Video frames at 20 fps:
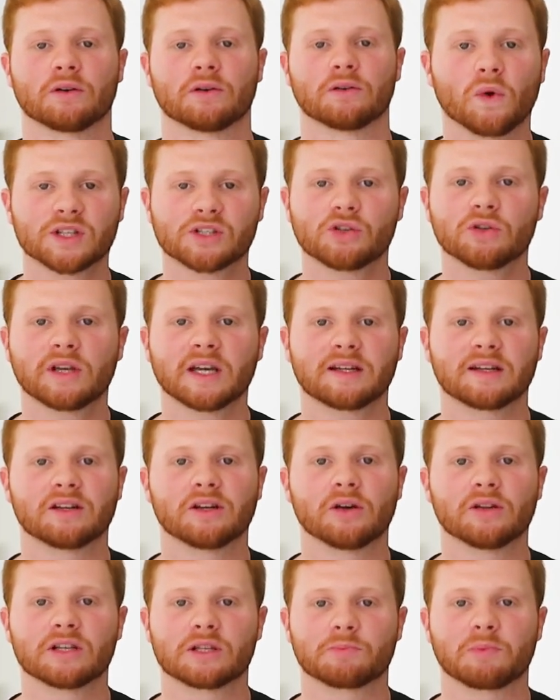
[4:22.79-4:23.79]
Once you get to
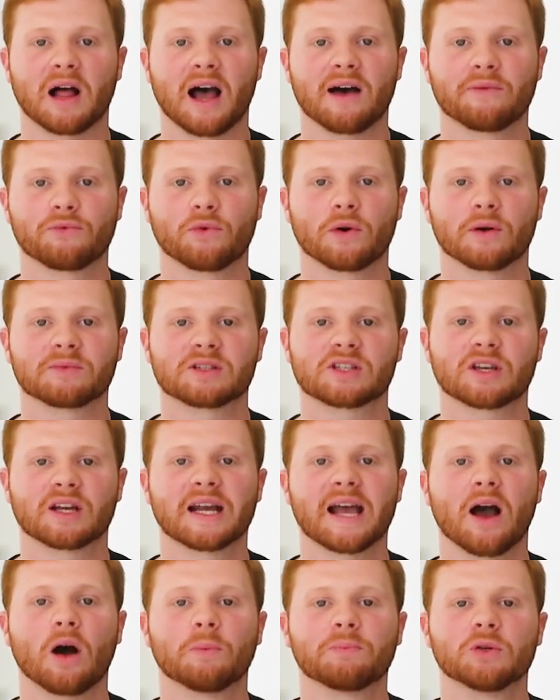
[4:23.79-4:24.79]
know this platform, it's going
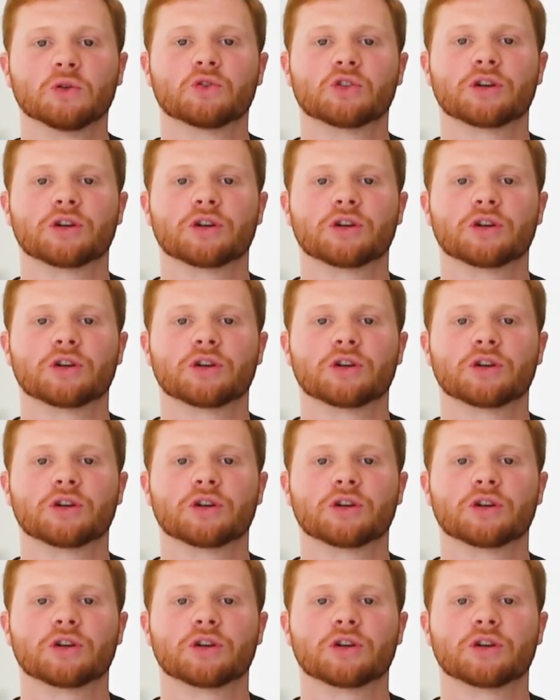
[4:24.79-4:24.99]
to help you